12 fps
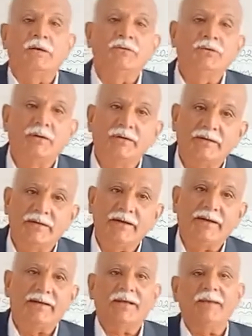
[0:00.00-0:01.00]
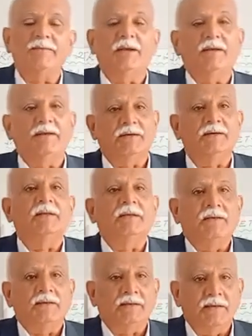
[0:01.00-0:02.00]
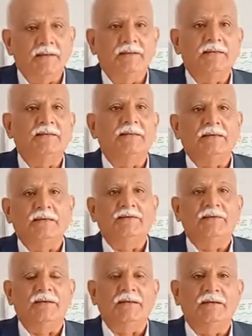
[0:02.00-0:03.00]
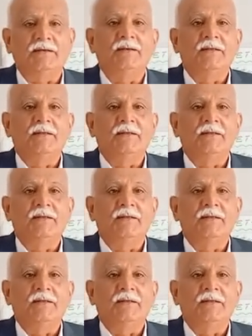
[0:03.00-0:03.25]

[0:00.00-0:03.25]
During the daytime and early in the evening,